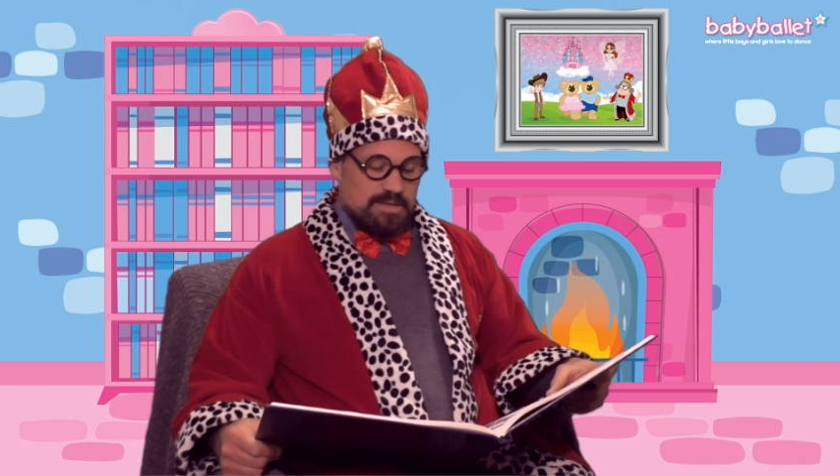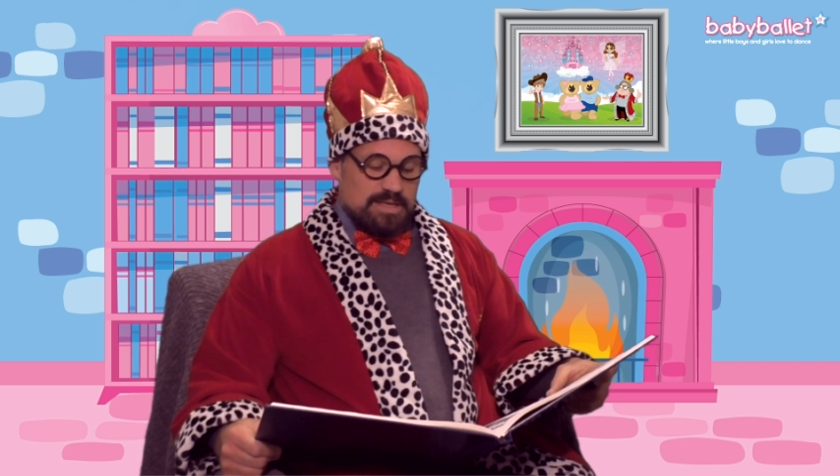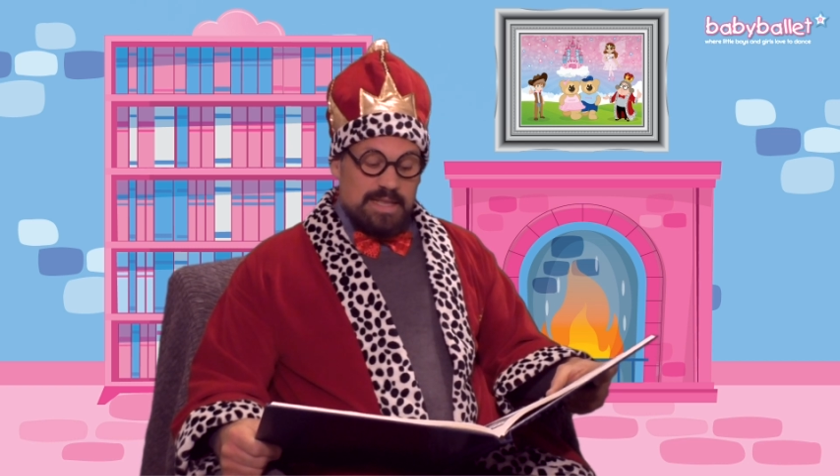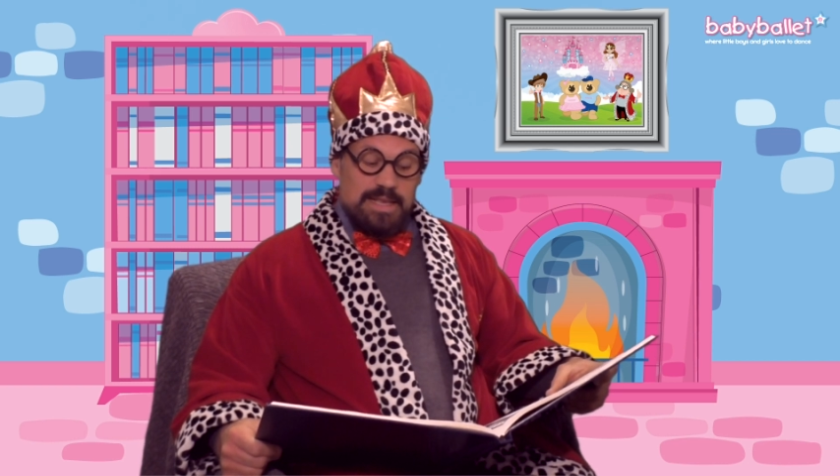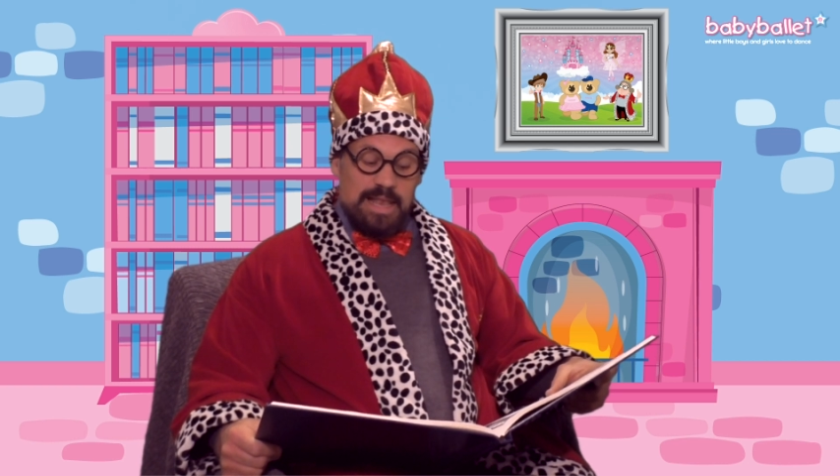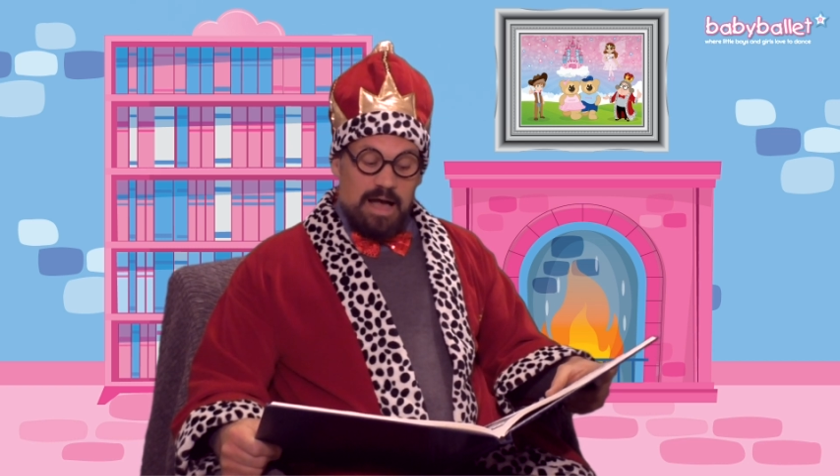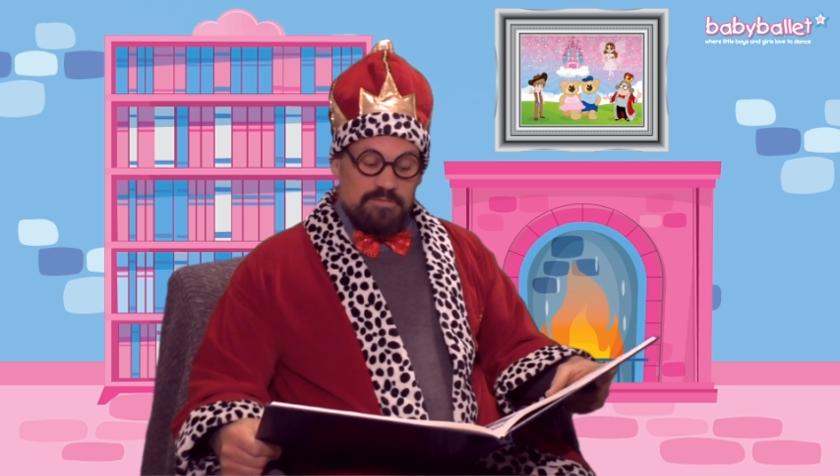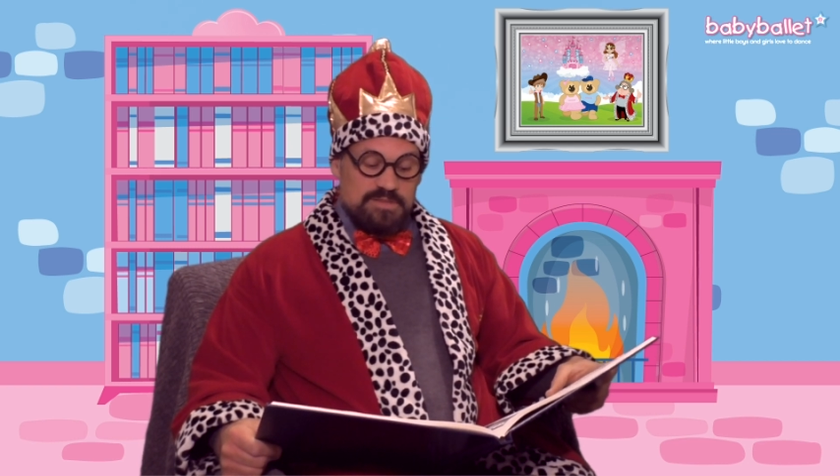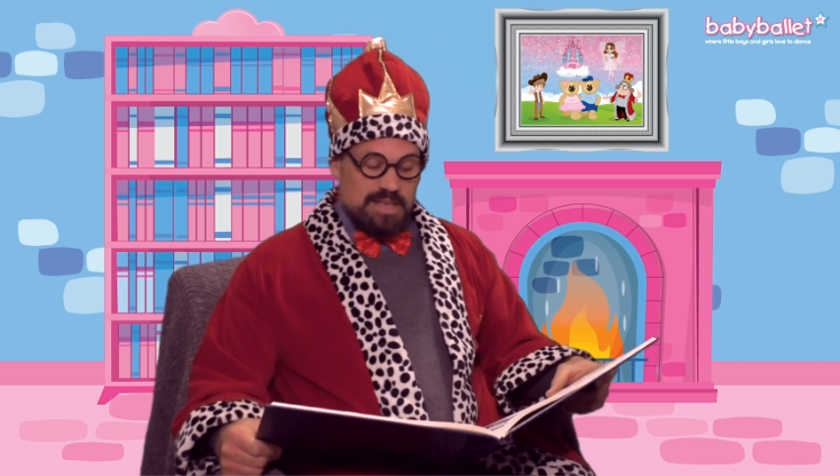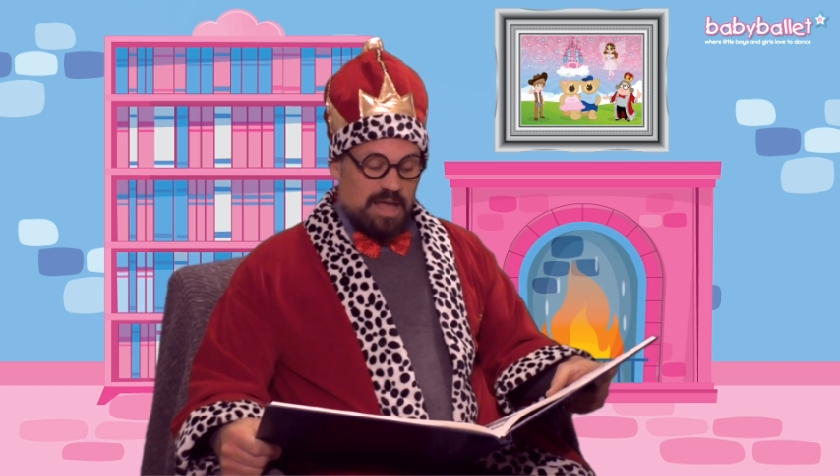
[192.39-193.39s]
He
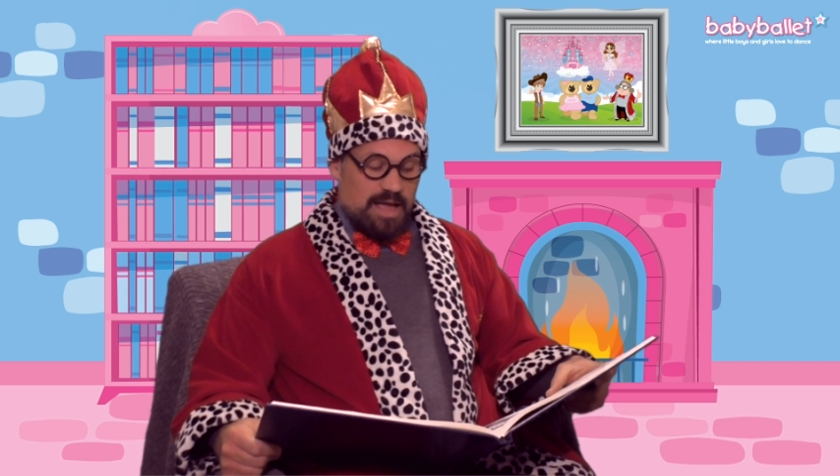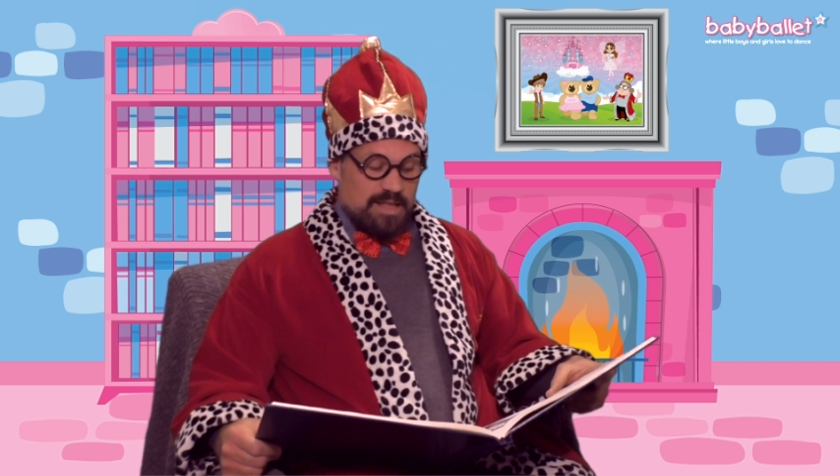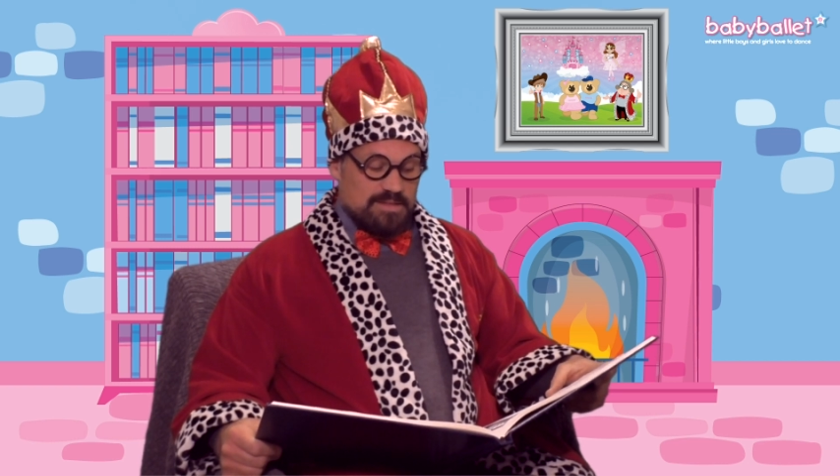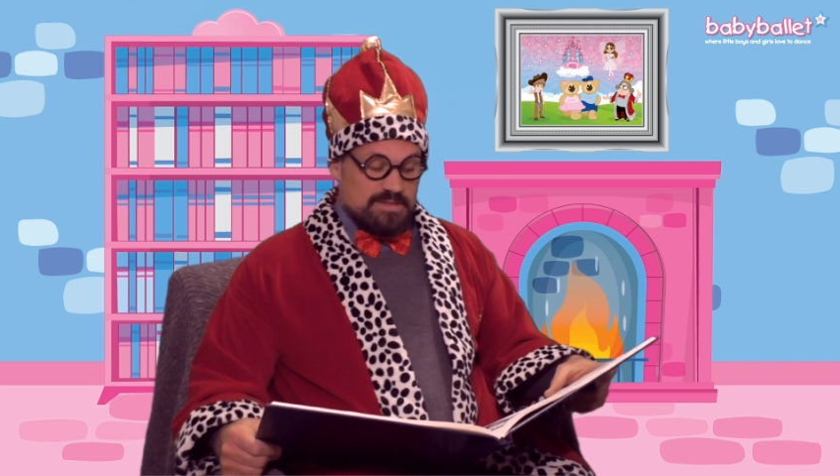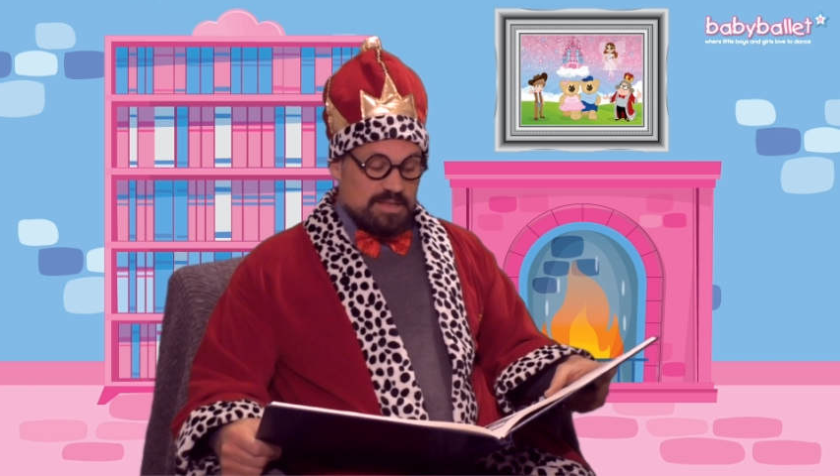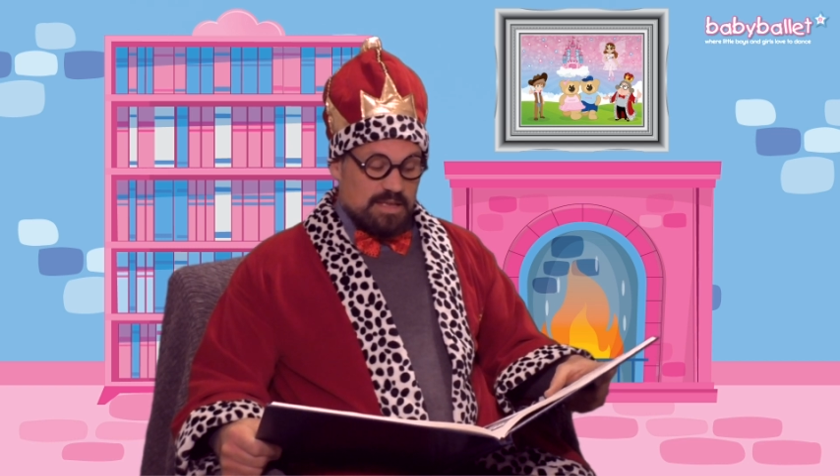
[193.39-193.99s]
loves lions.